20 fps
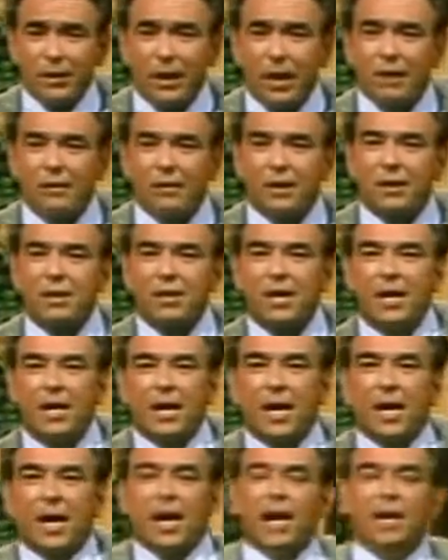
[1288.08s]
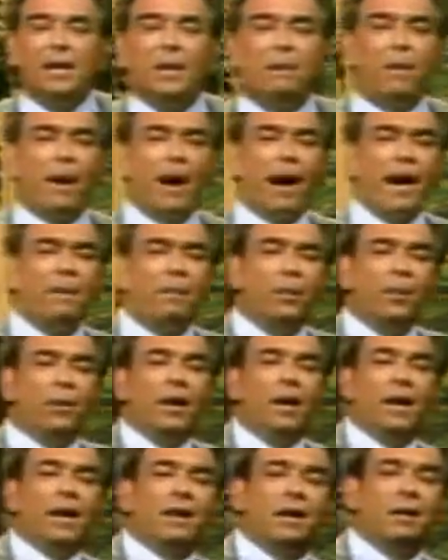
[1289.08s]
covenants. In the Bible,
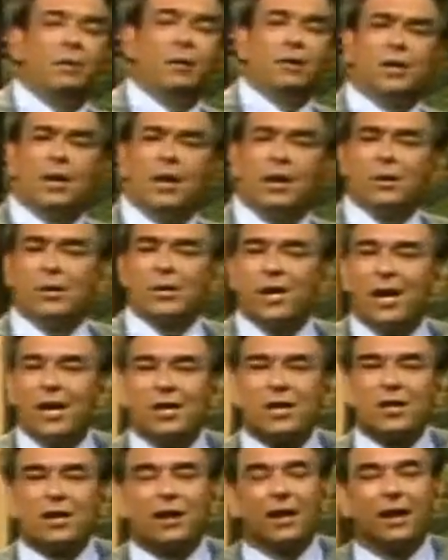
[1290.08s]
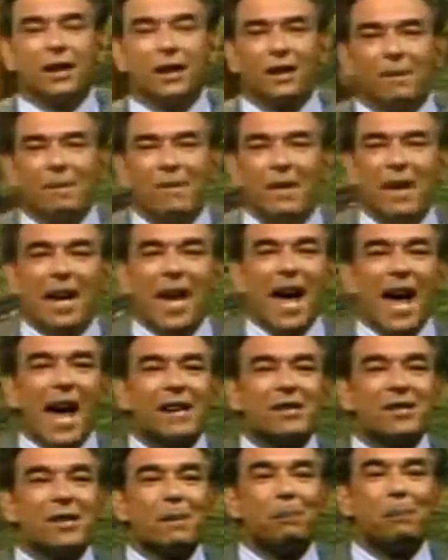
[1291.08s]
there was no such thing
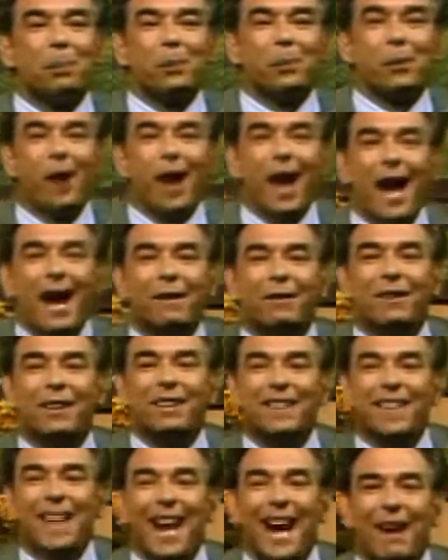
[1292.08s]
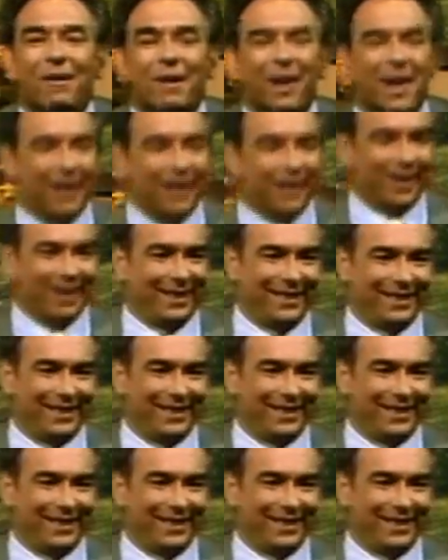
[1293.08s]
as a private covenant.